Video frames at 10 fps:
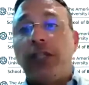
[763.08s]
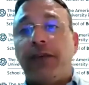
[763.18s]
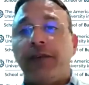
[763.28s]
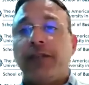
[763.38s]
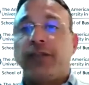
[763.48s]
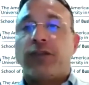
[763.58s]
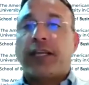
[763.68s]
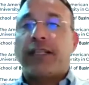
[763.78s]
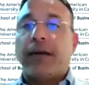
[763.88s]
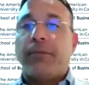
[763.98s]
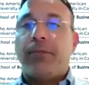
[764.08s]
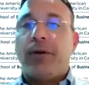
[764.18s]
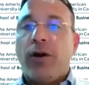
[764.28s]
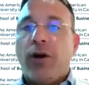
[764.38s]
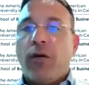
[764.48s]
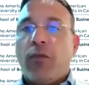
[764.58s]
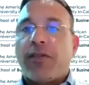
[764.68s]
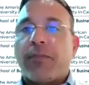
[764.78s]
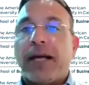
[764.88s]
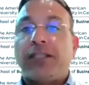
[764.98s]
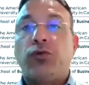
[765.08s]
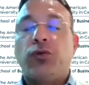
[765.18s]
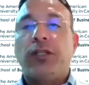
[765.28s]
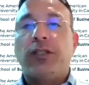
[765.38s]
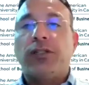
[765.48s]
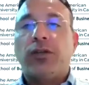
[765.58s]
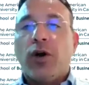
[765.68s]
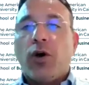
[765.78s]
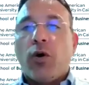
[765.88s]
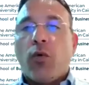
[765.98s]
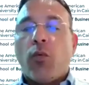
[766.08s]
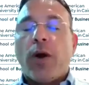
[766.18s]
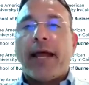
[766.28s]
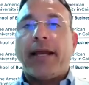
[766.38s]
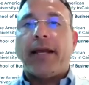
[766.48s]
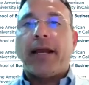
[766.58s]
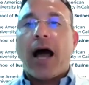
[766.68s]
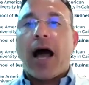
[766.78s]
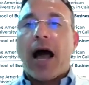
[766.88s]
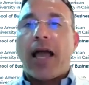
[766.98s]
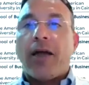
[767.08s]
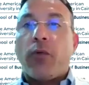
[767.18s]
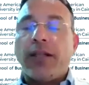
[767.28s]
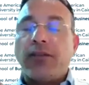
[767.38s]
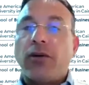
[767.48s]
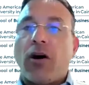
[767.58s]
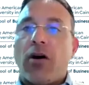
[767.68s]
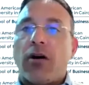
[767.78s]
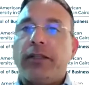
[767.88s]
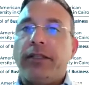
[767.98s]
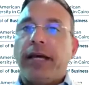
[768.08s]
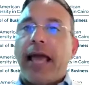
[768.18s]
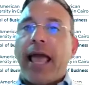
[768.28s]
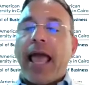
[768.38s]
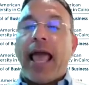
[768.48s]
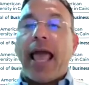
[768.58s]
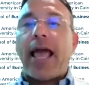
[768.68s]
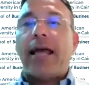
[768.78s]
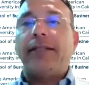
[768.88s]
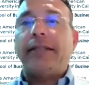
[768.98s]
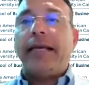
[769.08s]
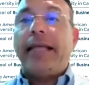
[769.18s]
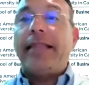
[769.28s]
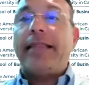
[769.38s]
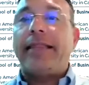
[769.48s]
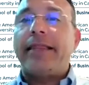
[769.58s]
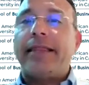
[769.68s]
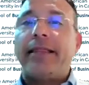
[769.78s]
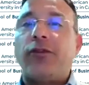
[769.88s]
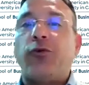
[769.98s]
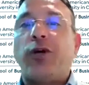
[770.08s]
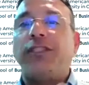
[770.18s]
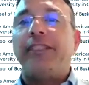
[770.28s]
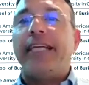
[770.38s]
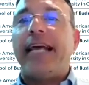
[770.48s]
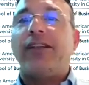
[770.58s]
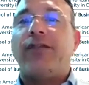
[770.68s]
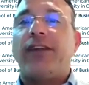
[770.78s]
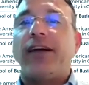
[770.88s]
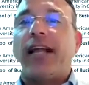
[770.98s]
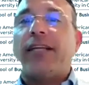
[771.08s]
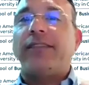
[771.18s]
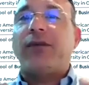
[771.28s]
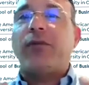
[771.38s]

difference, for example, with my students when I went on and towards the end of the class, there